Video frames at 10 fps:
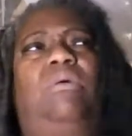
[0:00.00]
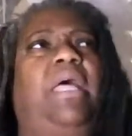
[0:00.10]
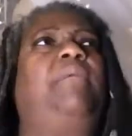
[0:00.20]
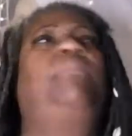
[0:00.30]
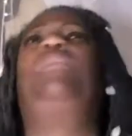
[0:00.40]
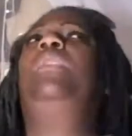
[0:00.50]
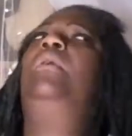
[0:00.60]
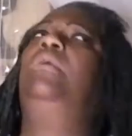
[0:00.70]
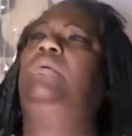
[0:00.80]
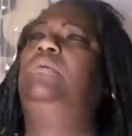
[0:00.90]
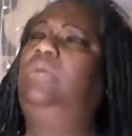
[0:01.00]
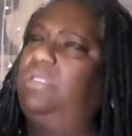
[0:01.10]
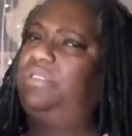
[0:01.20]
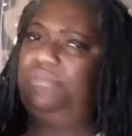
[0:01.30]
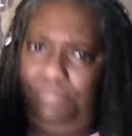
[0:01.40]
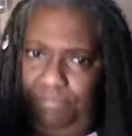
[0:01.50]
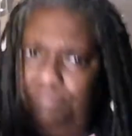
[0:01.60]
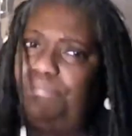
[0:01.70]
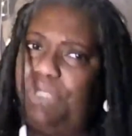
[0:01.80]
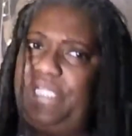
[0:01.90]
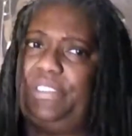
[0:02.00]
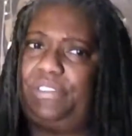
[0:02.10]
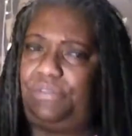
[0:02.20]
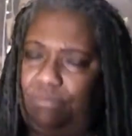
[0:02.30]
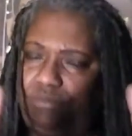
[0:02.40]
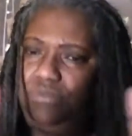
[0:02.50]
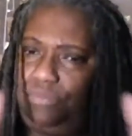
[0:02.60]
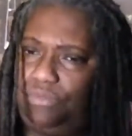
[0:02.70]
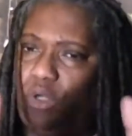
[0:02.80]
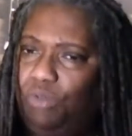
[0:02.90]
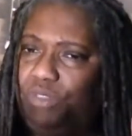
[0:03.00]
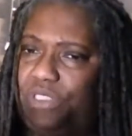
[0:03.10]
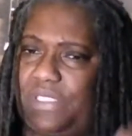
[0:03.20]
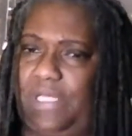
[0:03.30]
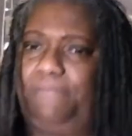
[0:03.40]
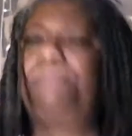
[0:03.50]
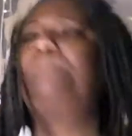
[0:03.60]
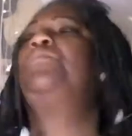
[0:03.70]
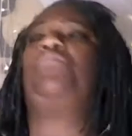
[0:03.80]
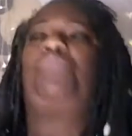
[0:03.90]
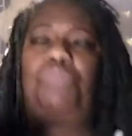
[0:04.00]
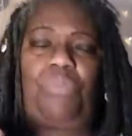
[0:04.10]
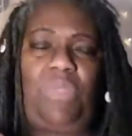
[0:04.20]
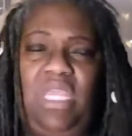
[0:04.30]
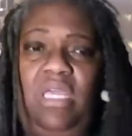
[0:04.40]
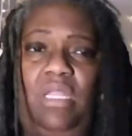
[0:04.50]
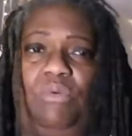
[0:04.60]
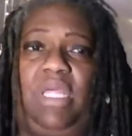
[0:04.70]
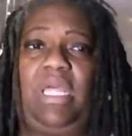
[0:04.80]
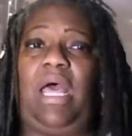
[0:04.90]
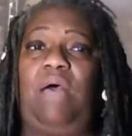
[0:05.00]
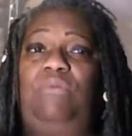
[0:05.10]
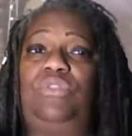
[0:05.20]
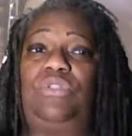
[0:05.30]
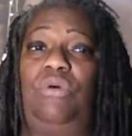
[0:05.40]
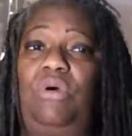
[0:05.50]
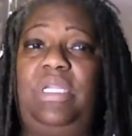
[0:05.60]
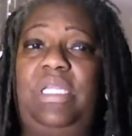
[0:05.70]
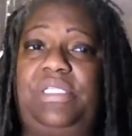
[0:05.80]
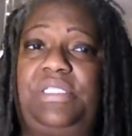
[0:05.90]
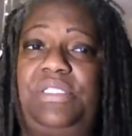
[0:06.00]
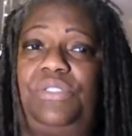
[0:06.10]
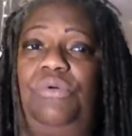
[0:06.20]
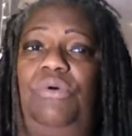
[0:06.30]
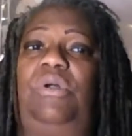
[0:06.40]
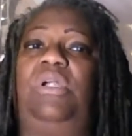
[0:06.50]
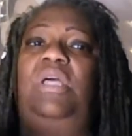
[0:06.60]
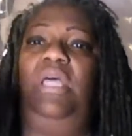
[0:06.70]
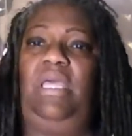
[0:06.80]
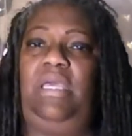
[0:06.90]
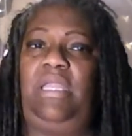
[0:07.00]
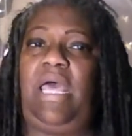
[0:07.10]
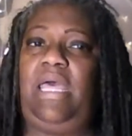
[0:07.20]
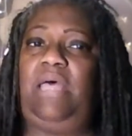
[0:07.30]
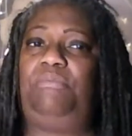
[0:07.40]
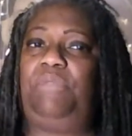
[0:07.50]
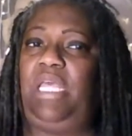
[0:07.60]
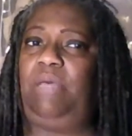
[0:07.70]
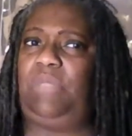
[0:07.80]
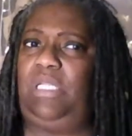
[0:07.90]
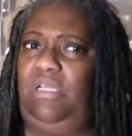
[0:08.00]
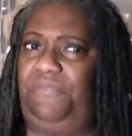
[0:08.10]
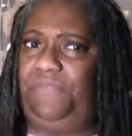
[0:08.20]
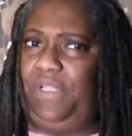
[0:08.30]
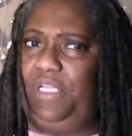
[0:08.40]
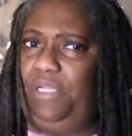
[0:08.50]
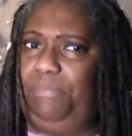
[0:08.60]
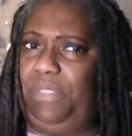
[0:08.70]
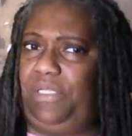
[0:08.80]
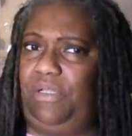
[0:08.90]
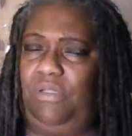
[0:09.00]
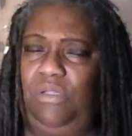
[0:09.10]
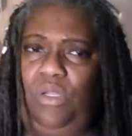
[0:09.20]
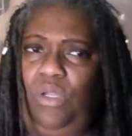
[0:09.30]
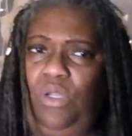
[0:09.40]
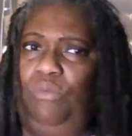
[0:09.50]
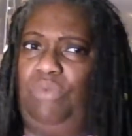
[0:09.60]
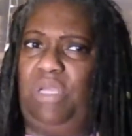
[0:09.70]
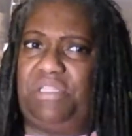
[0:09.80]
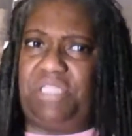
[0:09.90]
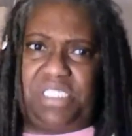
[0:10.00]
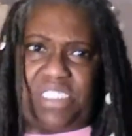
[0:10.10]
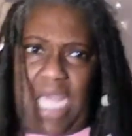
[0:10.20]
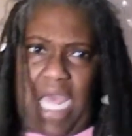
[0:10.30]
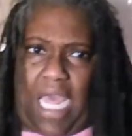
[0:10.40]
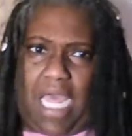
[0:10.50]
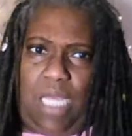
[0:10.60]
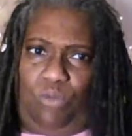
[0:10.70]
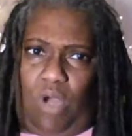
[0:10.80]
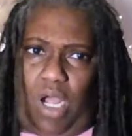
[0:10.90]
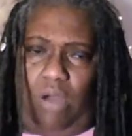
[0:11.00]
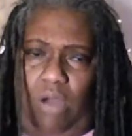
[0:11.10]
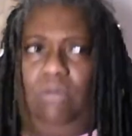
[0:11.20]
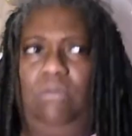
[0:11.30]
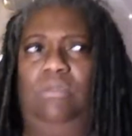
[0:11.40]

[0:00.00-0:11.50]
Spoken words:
Okay, please hold yourself. Anyway, I was going into the store, and I have damn a little fender bender with the sidewalk.